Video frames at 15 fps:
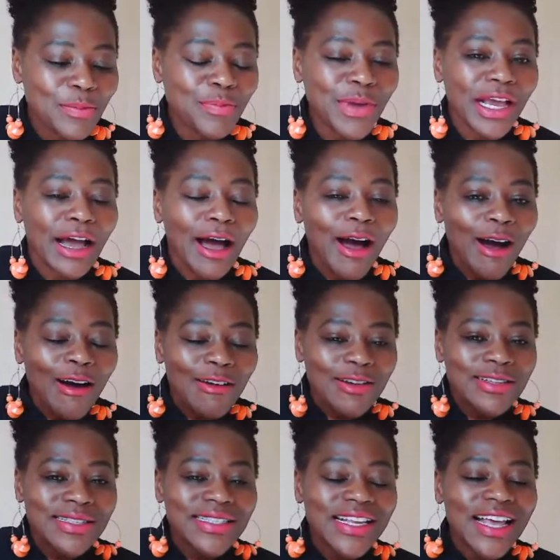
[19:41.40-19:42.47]

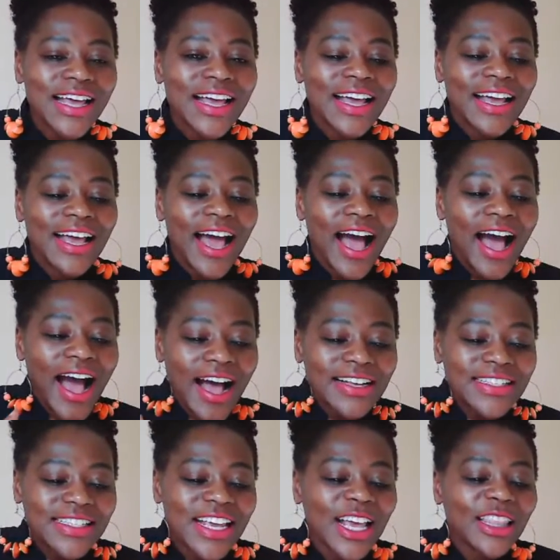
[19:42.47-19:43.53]
Because
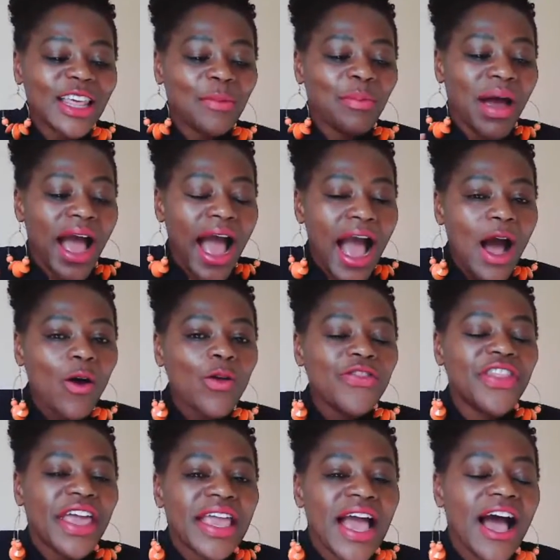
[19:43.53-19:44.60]
asking them
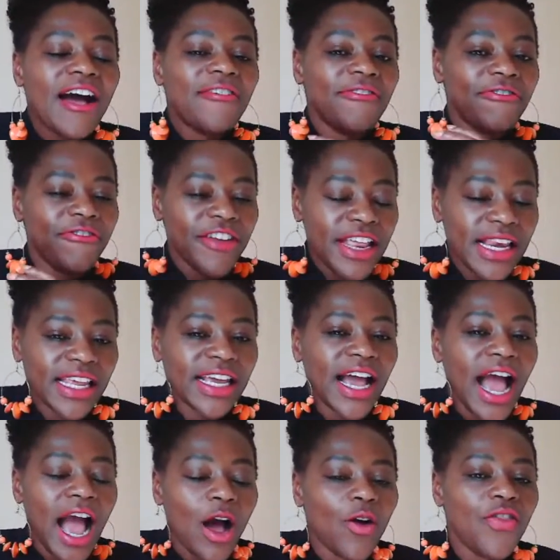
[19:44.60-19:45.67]
how they are feeling,
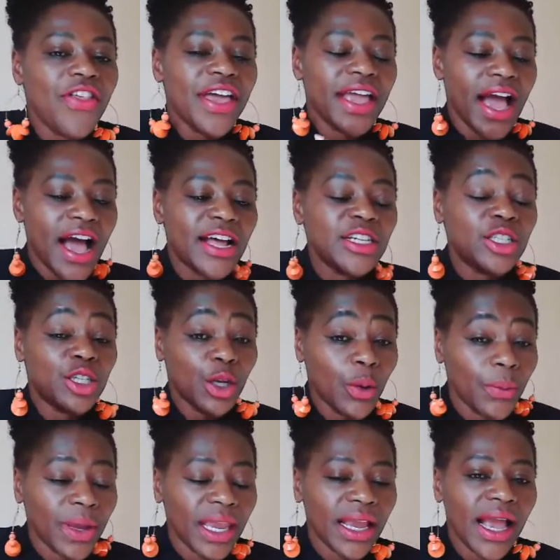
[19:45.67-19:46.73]
how they are
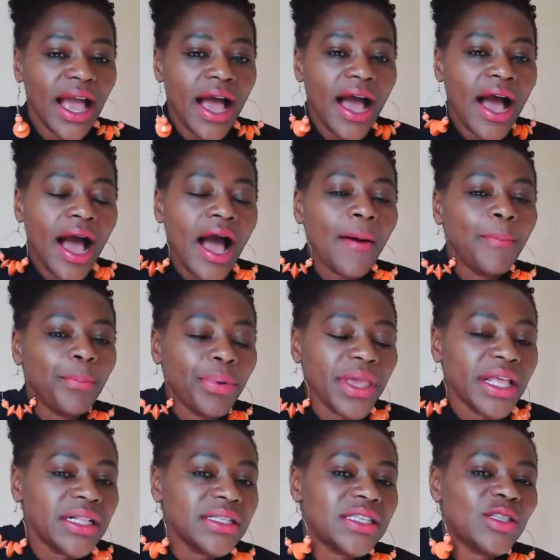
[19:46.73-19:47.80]
doing,
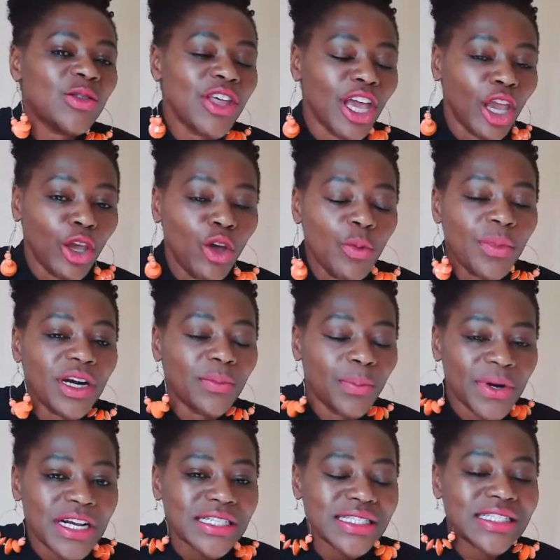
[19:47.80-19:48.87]
appeals to the human
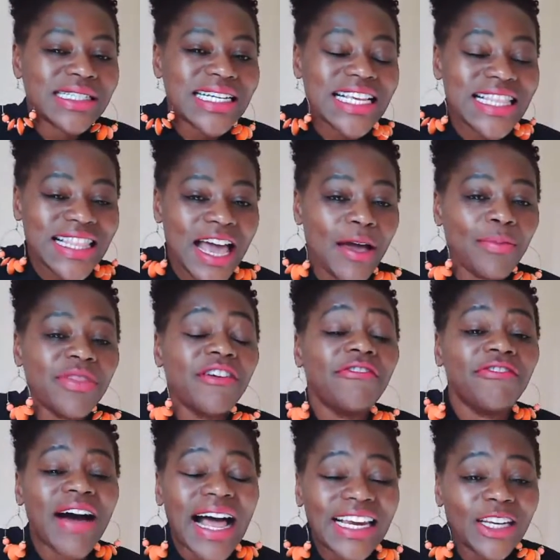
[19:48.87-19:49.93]
person in them, the
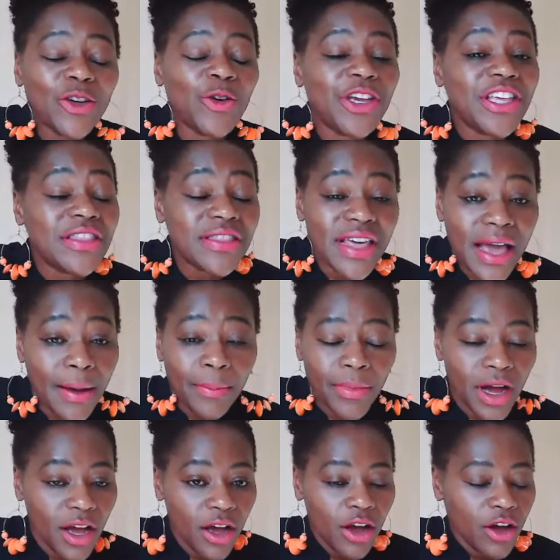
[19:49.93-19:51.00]
value in them.